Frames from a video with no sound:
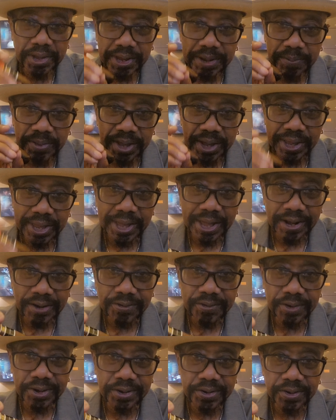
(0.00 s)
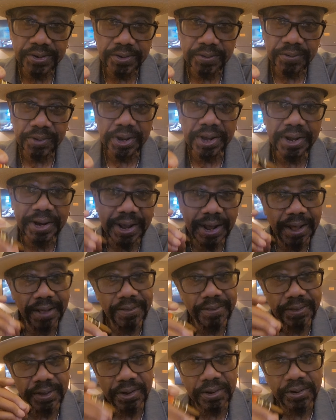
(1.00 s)
you can keep their cash register ringing
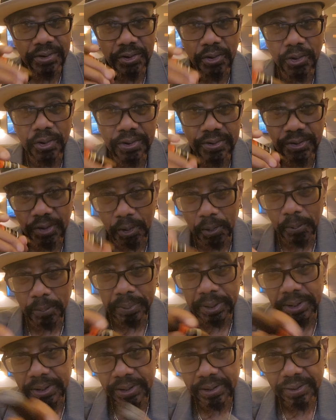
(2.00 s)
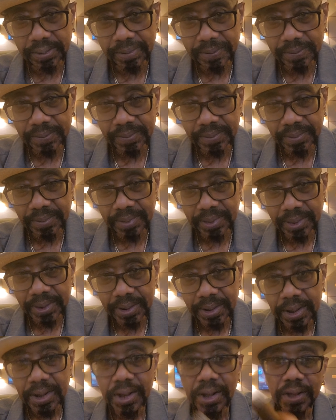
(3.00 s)
and their doors open.
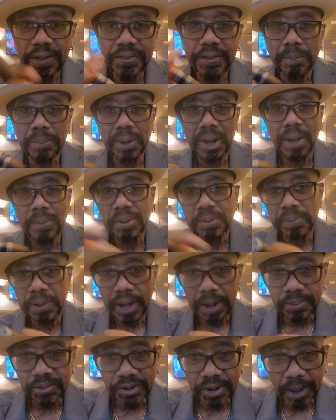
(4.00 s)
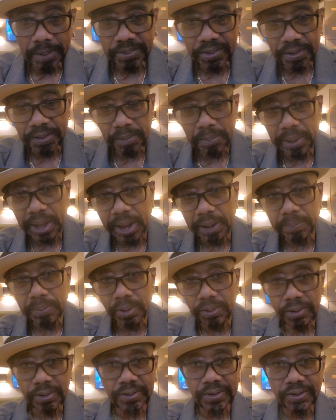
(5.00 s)
The mom and pop shops are the
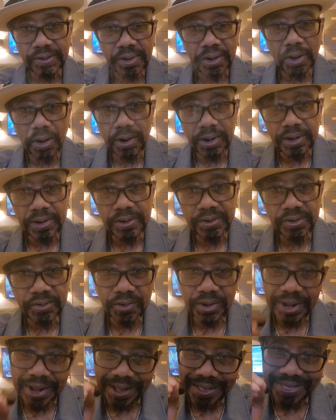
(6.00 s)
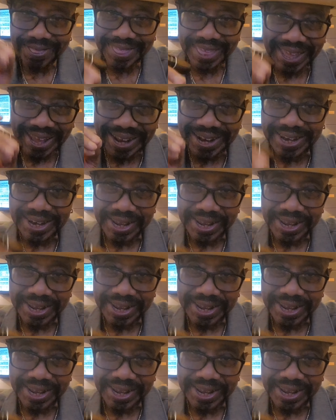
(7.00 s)
backbone of the cigar industry, and they